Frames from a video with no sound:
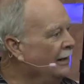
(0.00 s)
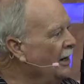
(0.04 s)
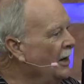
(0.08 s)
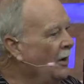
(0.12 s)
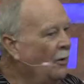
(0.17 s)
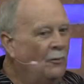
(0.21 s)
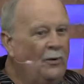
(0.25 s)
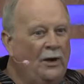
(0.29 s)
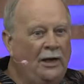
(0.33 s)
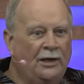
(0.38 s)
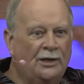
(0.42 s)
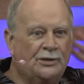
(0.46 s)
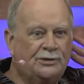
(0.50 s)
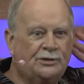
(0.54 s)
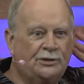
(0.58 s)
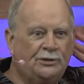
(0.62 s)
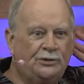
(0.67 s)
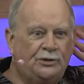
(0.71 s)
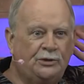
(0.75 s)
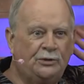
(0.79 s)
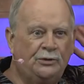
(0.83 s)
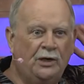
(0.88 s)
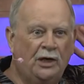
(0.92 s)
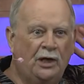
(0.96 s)
We listen
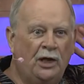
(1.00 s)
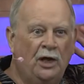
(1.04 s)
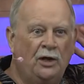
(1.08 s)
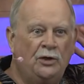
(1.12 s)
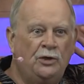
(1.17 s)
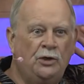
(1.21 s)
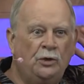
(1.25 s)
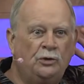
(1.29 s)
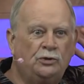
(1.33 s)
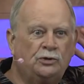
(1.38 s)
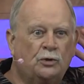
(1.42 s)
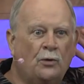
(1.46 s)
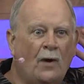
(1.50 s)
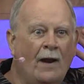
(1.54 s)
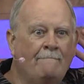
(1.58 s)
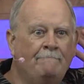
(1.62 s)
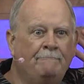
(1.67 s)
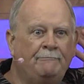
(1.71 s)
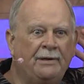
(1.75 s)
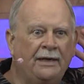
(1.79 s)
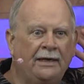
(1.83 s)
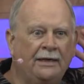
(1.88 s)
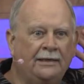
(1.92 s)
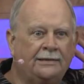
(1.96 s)
to a new drum
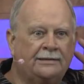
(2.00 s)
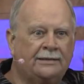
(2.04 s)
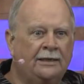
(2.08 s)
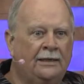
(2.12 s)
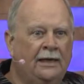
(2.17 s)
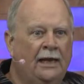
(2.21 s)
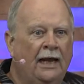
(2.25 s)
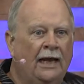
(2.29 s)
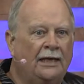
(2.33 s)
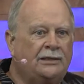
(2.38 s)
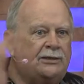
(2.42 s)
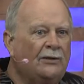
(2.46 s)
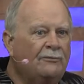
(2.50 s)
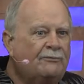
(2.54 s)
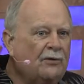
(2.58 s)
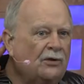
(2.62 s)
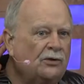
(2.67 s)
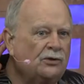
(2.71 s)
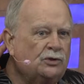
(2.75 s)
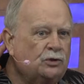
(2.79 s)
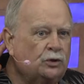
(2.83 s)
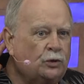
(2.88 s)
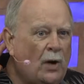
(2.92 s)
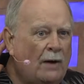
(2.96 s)
beat, a
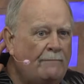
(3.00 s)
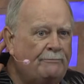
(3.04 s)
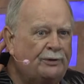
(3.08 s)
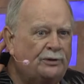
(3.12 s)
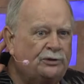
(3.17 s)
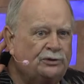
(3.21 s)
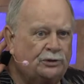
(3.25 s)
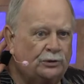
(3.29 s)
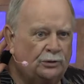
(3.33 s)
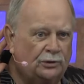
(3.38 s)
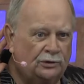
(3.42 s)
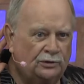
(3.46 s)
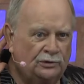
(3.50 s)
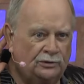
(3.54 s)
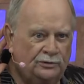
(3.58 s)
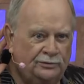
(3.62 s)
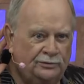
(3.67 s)
different trumpeter.